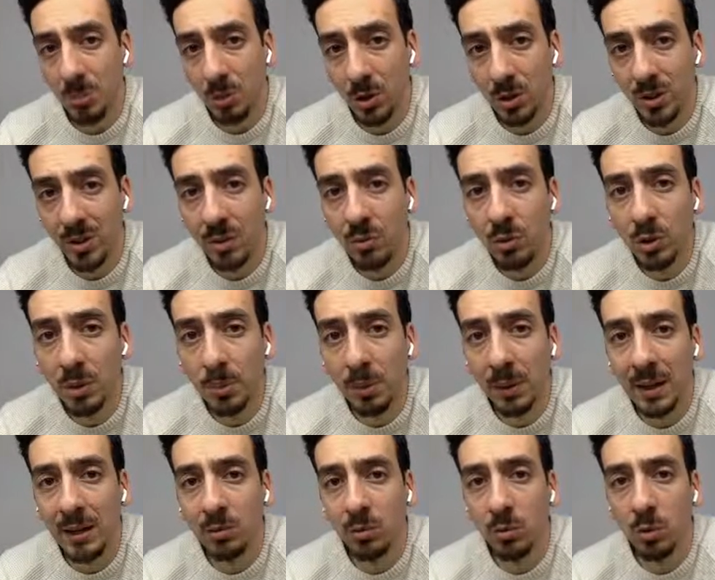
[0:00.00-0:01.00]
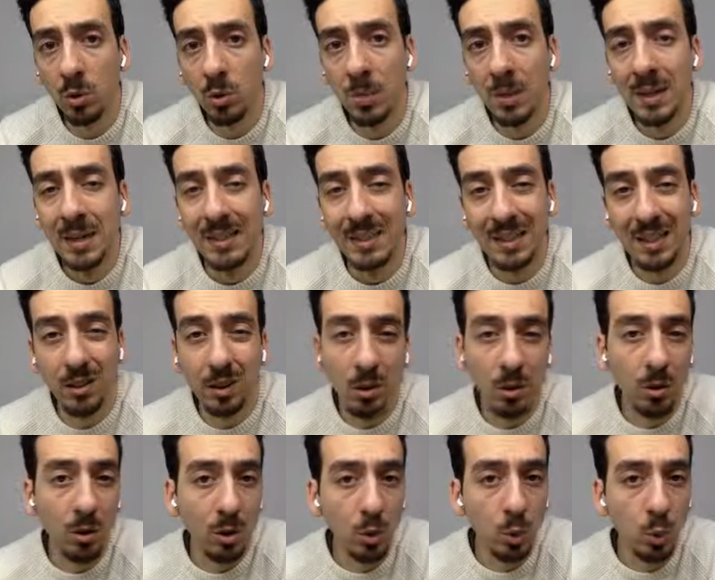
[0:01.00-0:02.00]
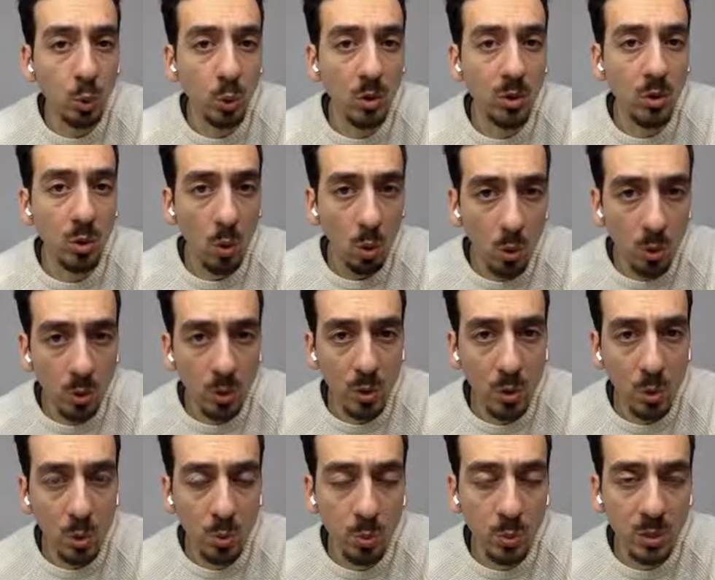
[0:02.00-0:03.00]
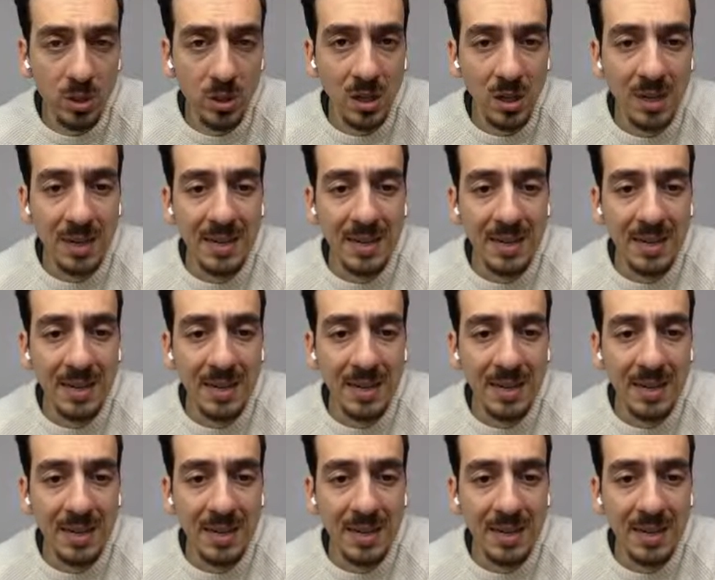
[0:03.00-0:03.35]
on a different platform that Rakuten owns,